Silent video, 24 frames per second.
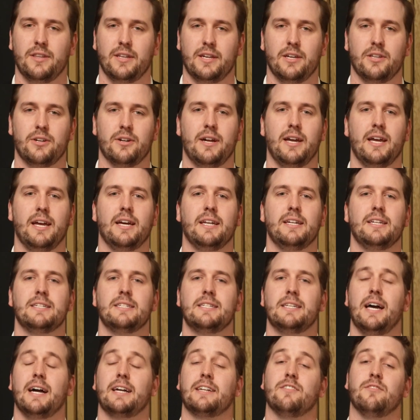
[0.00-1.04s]
the other hand, is
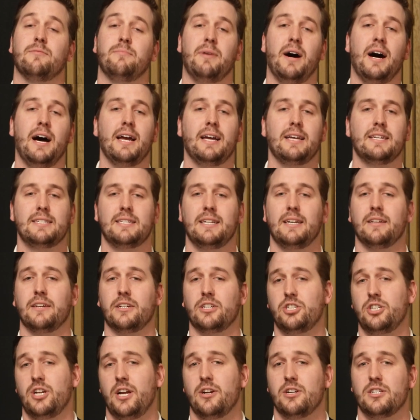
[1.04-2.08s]
the act of buying and selling
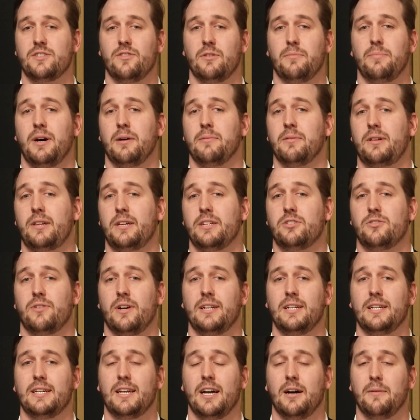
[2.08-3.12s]
shares of a publicly
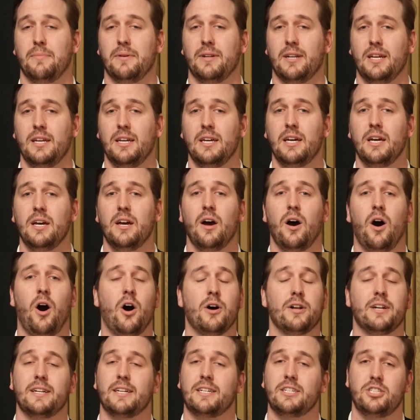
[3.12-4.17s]
traded company
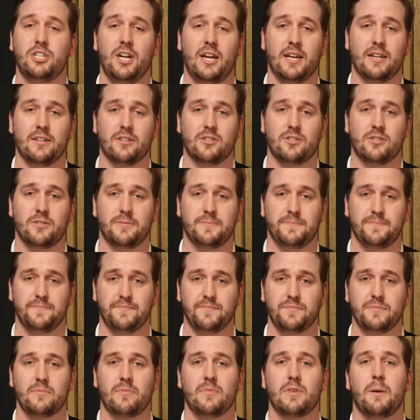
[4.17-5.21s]
on an exchange.
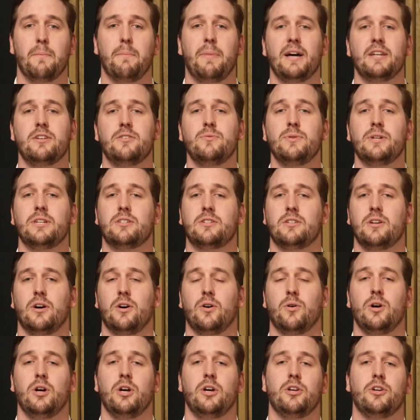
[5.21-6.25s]
By doing so,
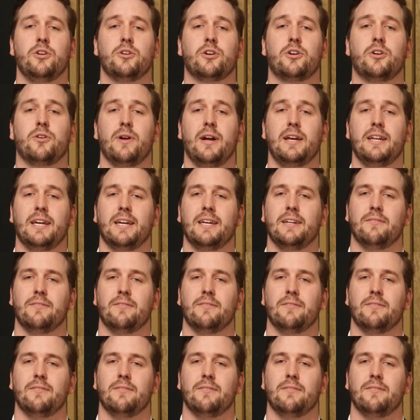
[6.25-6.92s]
you're creating an